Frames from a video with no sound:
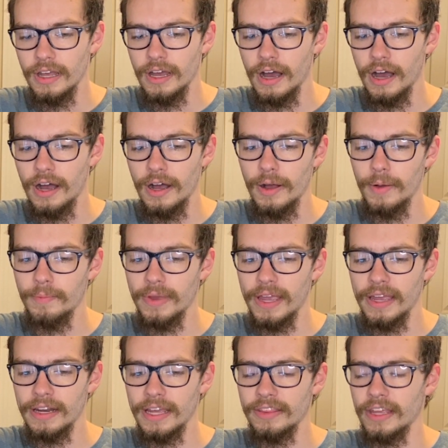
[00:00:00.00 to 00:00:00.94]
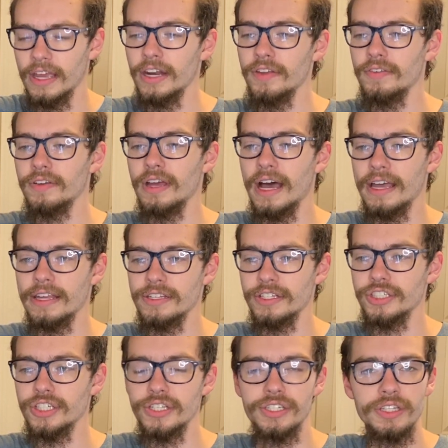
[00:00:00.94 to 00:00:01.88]
And at the end of it, I
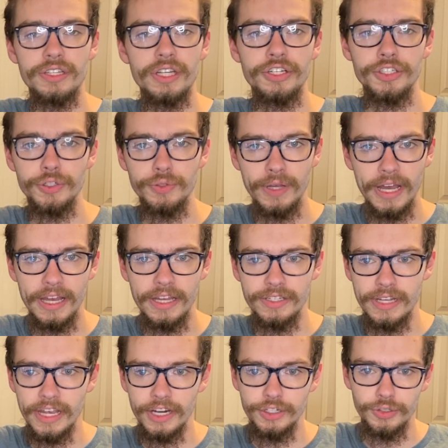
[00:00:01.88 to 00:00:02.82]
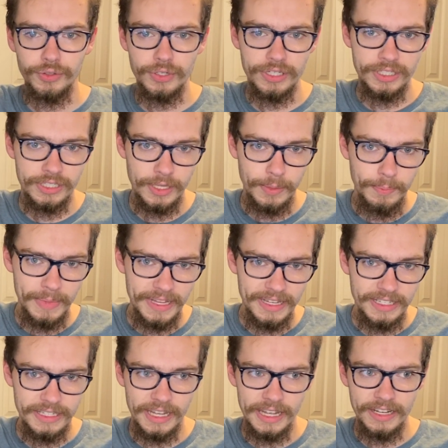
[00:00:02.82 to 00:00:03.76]
suggested that you guys actually
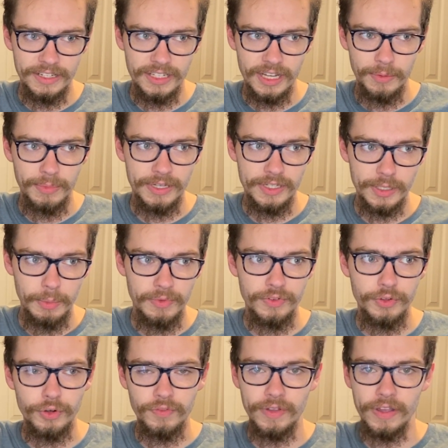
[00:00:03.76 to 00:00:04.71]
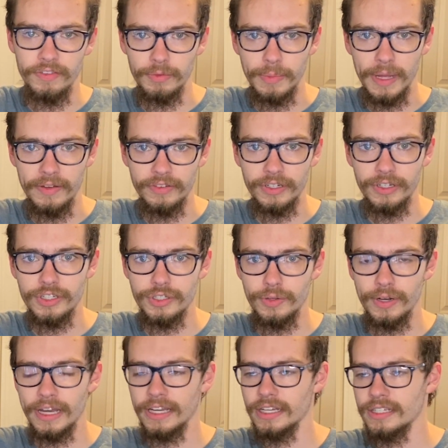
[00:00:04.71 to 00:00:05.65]
submit and send me some of your favorite Mavericks so
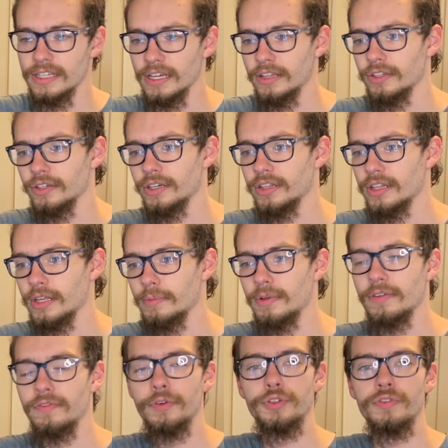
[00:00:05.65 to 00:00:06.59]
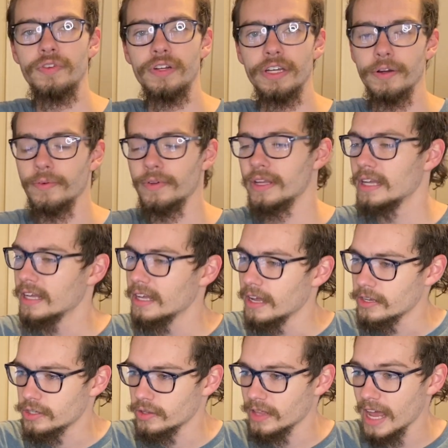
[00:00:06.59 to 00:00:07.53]
that I could take a look at them in a future video.
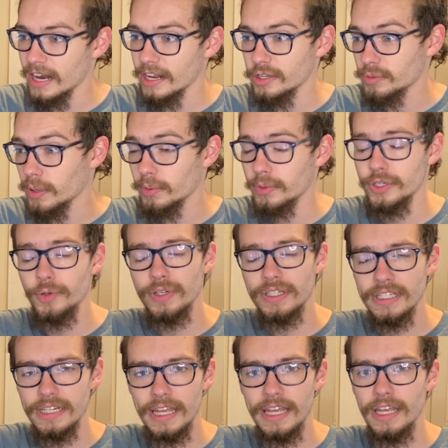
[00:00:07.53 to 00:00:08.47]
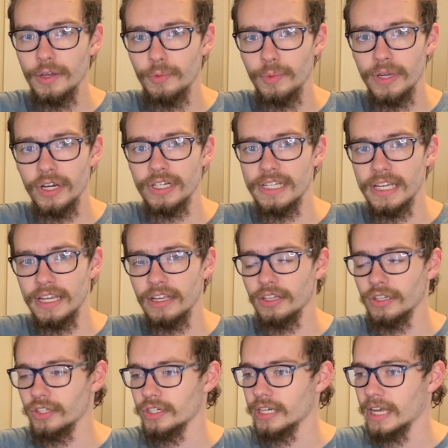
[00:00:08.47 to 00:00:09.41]
So that is what we're doing today. We are
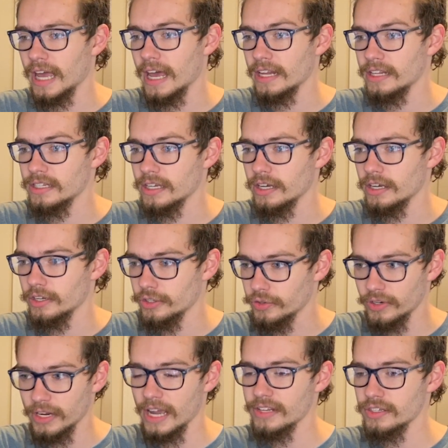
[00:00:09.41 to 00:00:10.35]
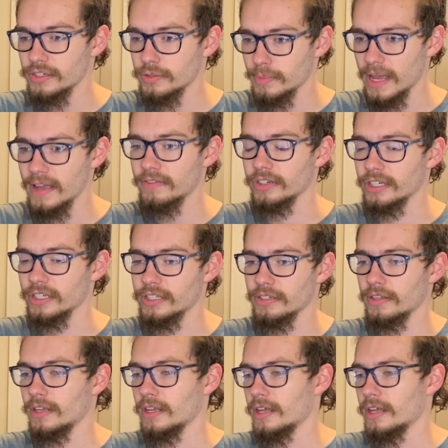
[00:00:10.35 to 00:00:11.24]
taking a look at your guys' Mavericks.